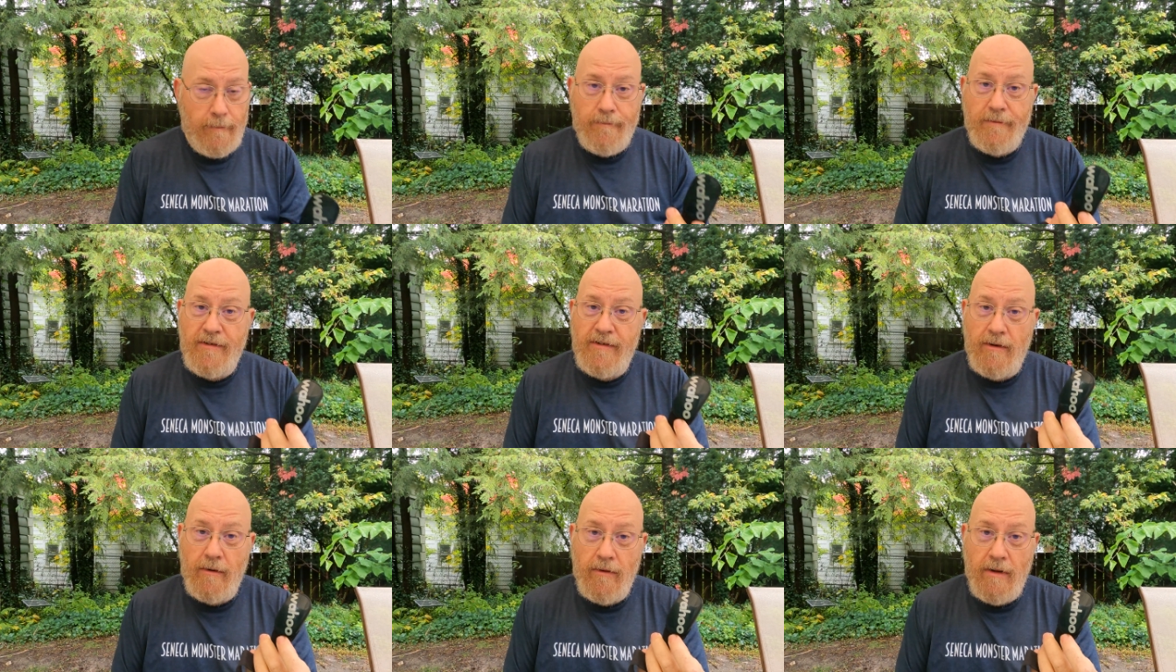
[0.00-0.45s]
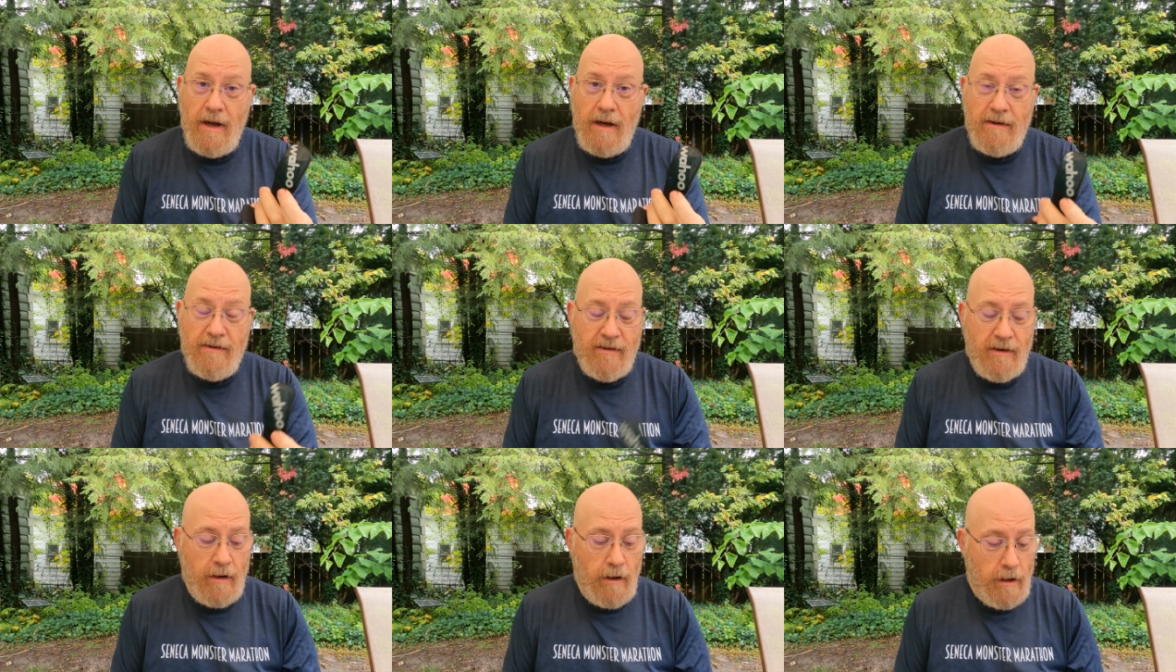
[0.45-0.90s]
So
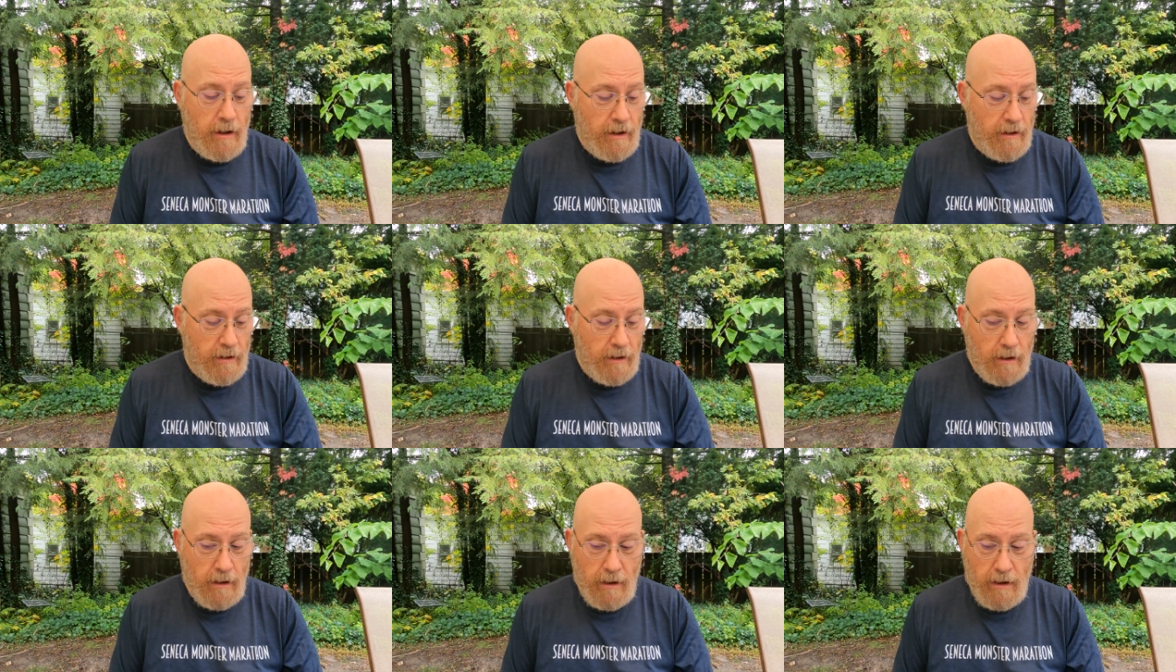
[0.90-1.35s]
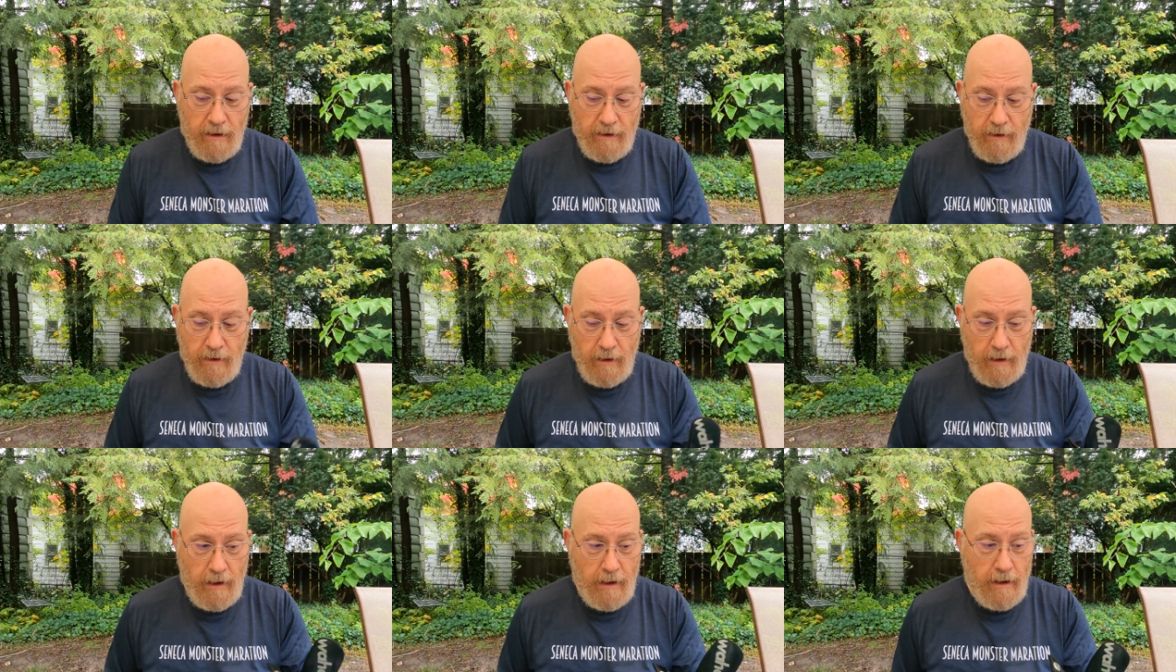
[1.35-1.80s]
that's gone in
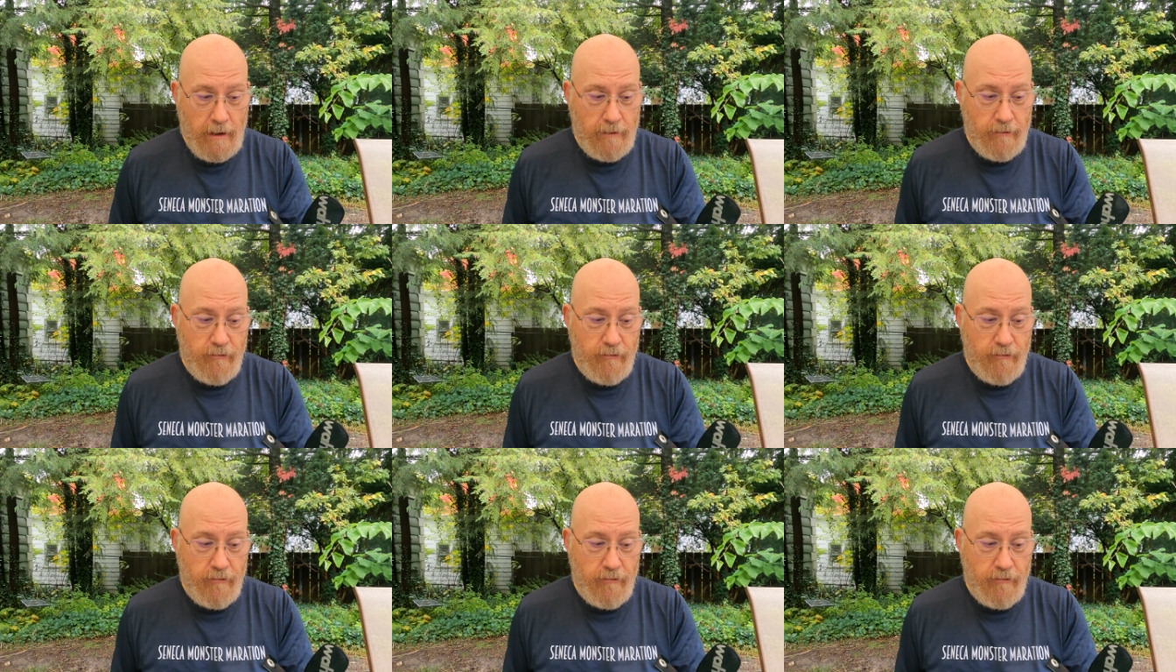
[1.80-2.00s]
a